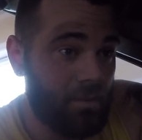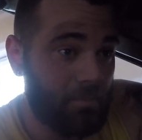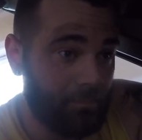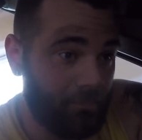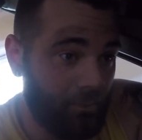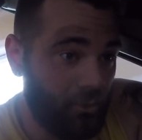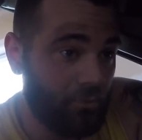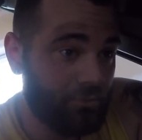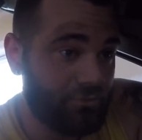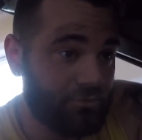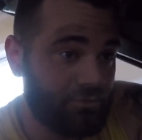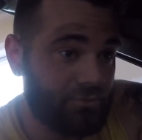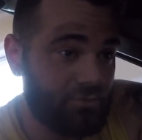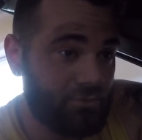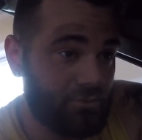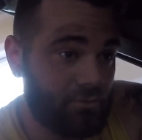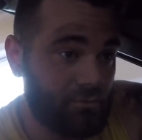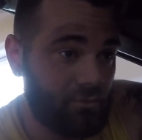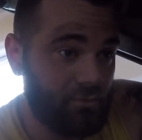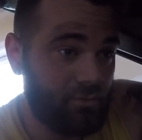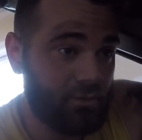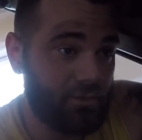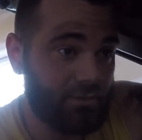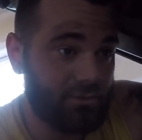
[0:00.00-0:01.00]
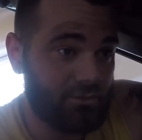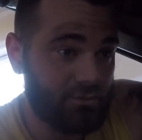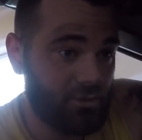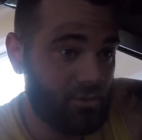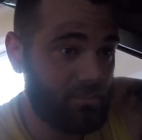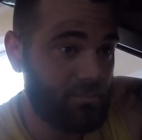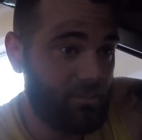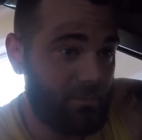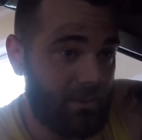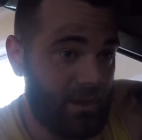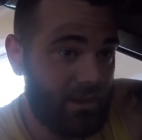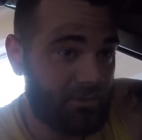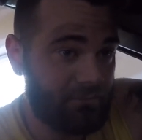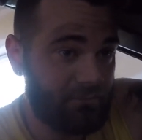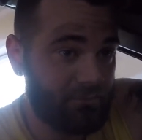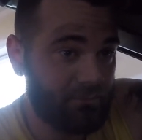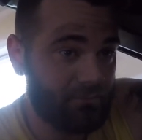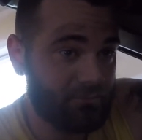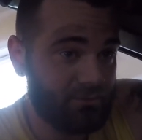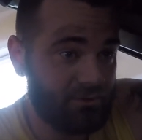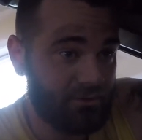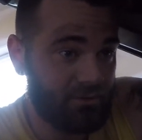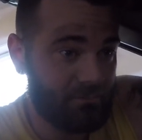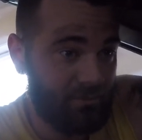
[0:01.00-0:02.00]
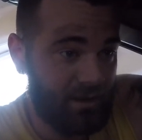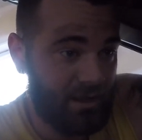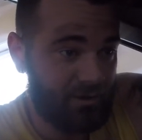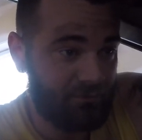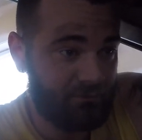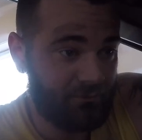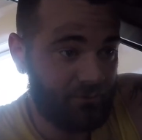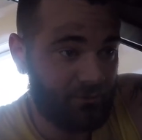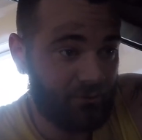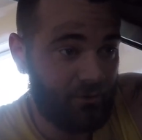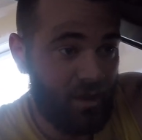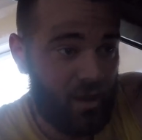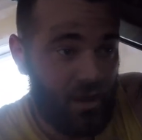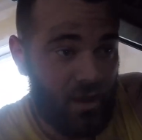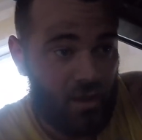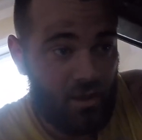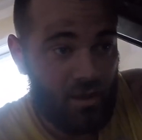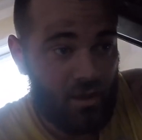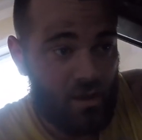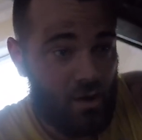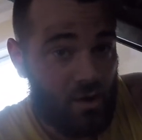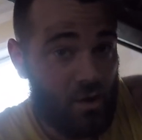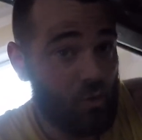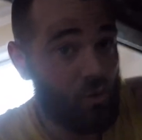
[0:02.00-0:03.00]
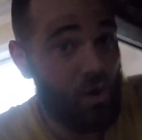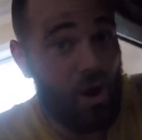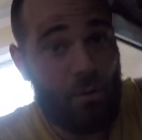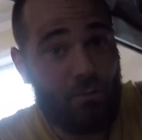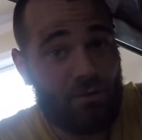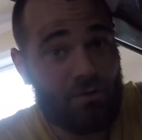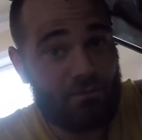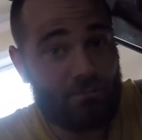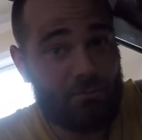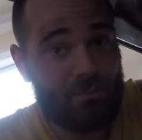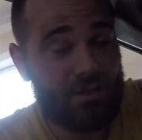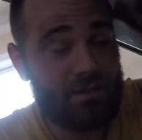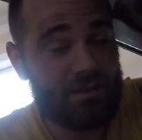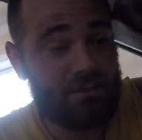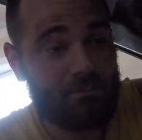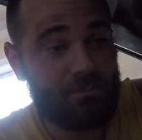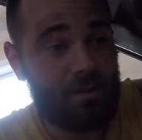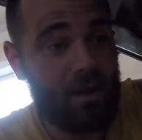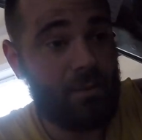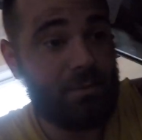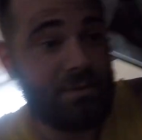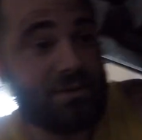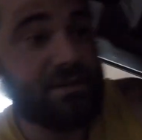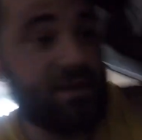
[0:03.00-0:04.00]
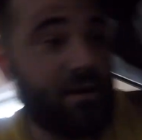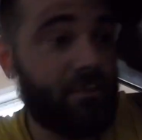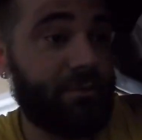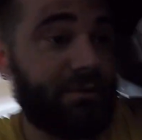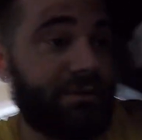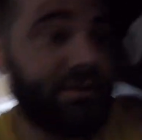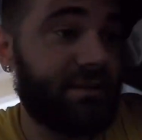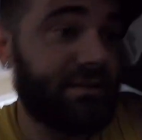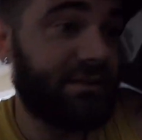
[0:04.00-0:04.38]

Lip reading: bolts on the turbo manifold to the manifold, or I would have been probably done with this